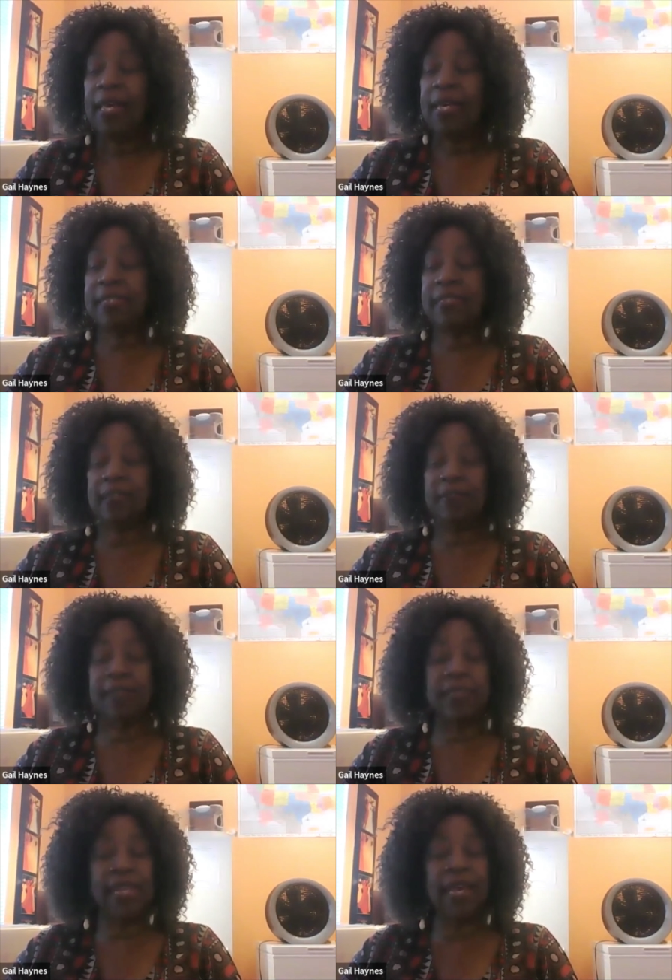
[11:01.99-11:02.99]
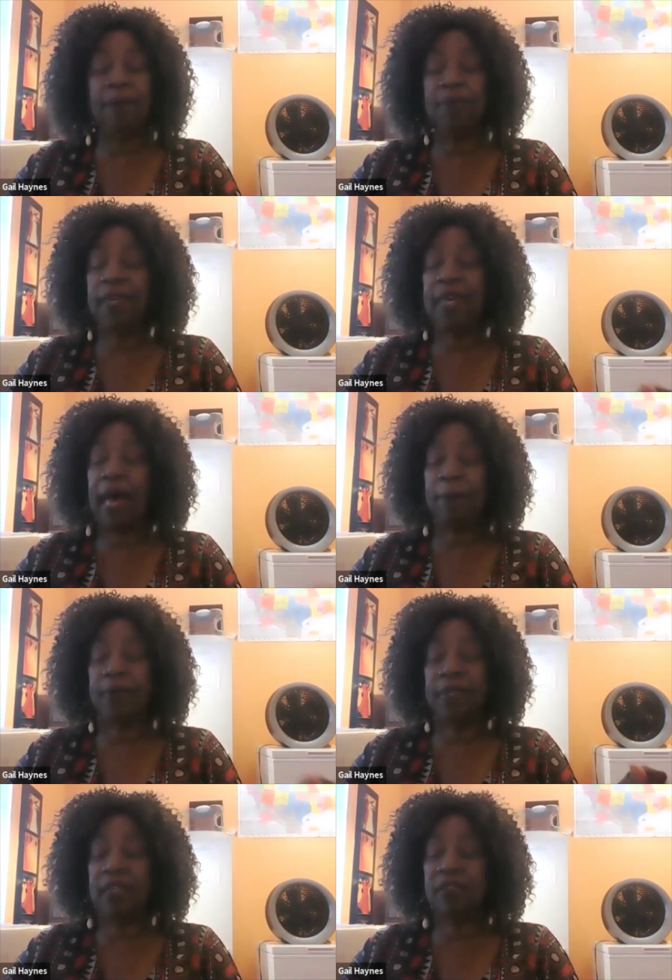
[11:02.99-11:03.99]
He said the same thing
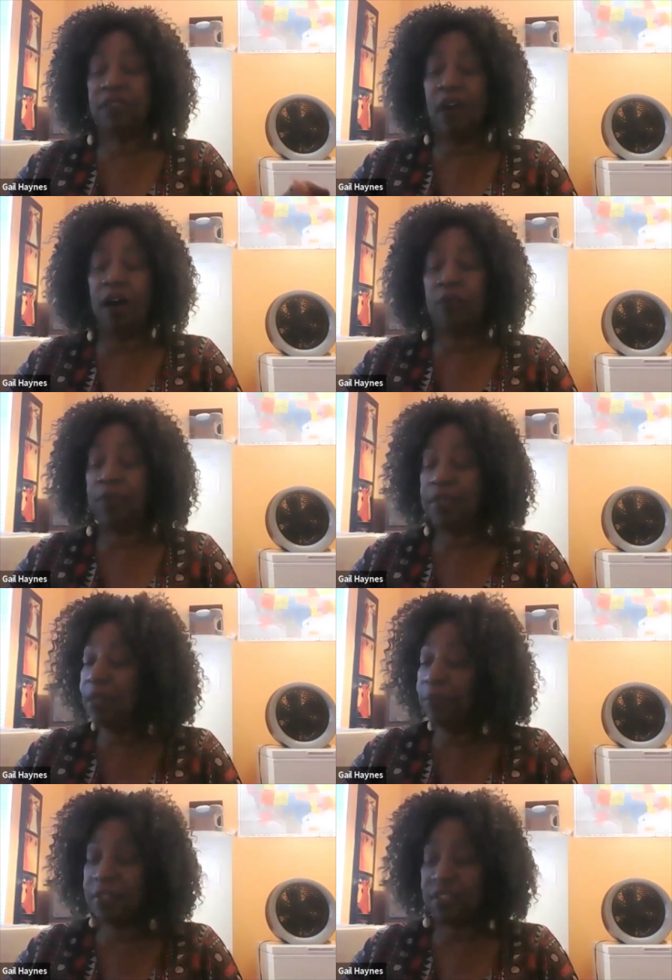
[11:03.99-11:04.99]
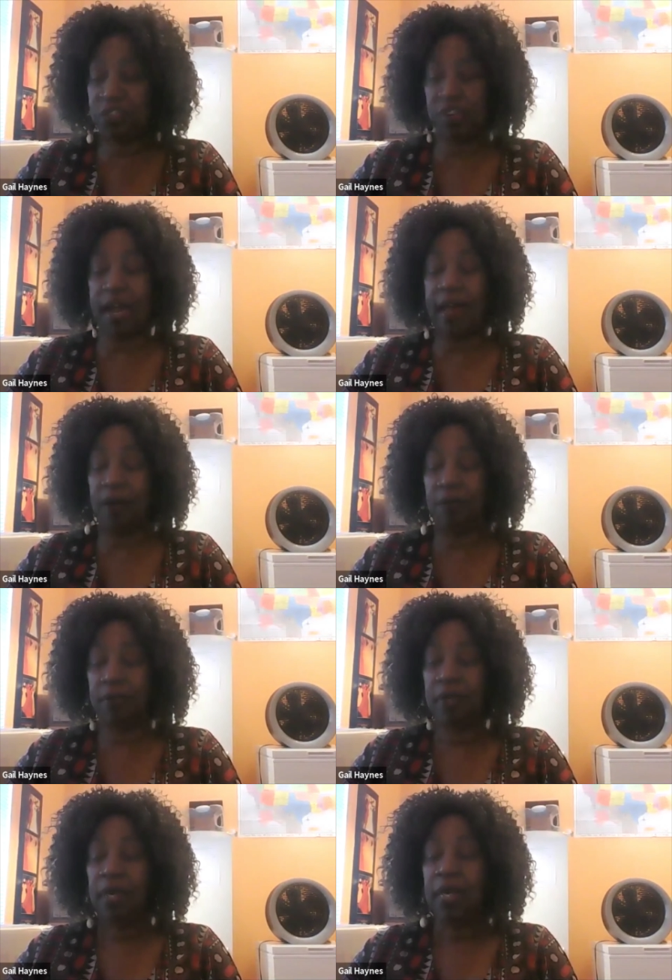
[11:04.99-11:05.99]
happened to his dog when he was a child.
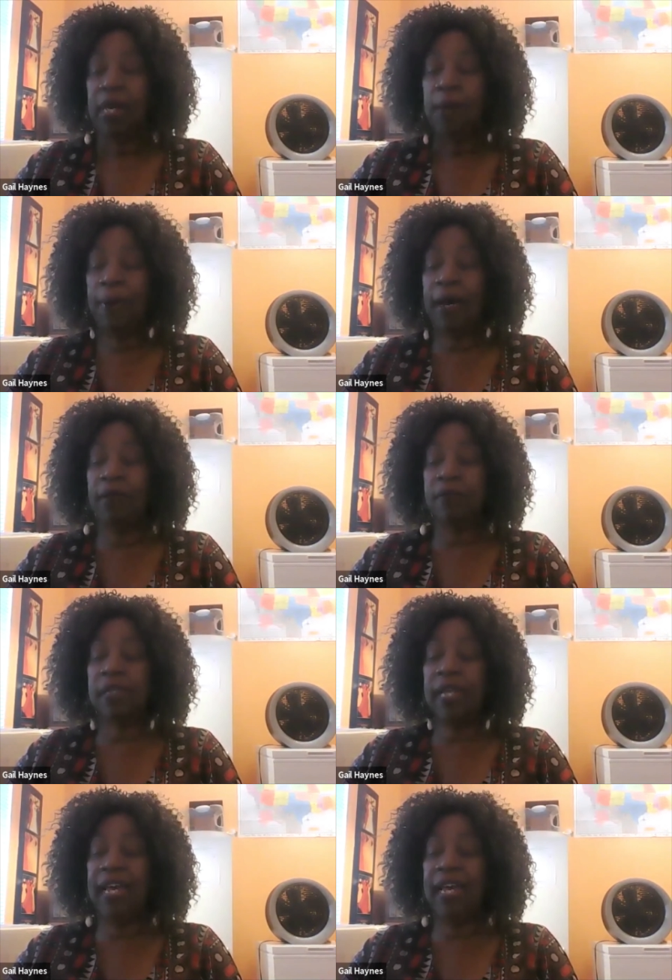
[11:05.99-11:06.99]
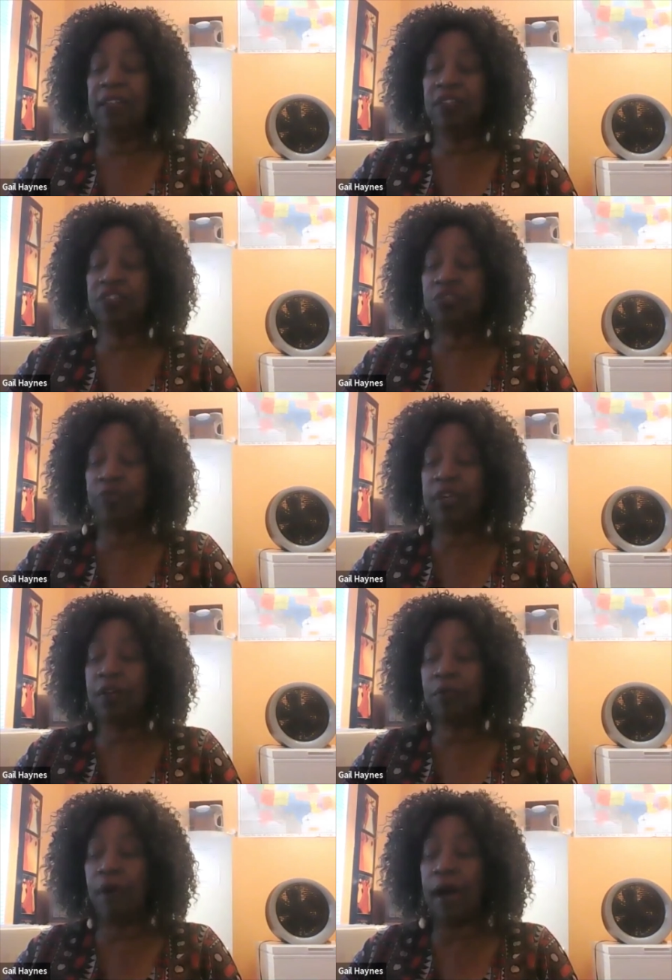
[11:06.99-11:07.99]
Puddles laid in the street
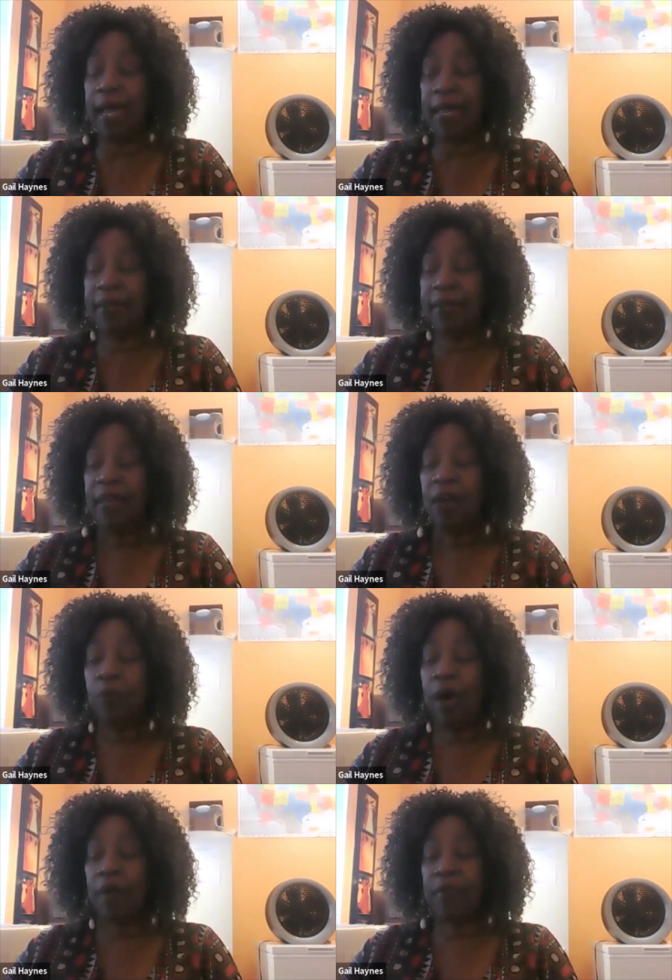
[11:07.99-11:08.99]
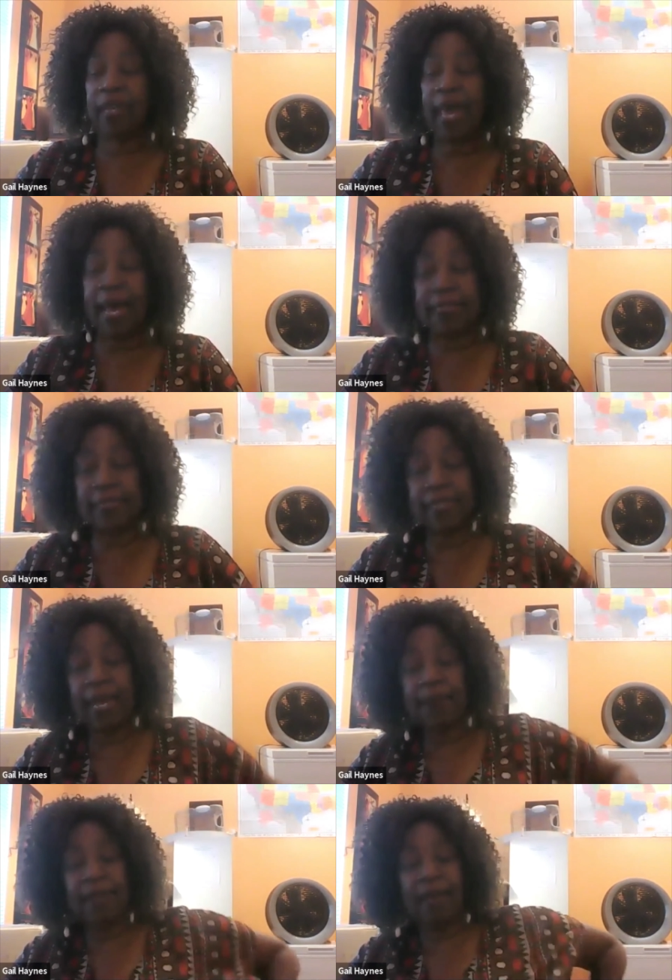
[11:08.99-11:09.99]
crying while the cat
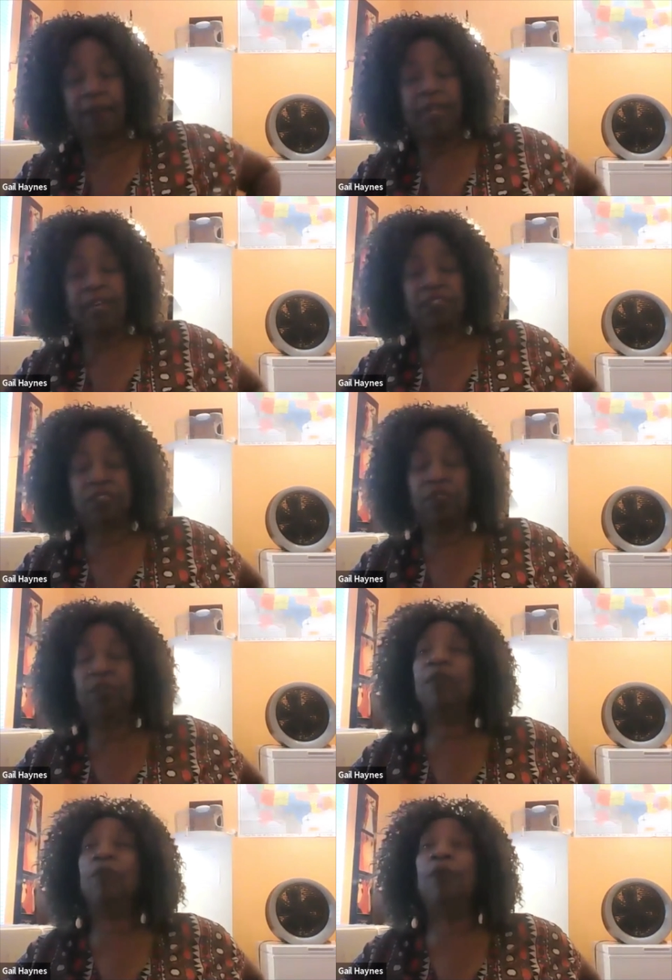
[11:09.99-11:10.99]
sat down next to her and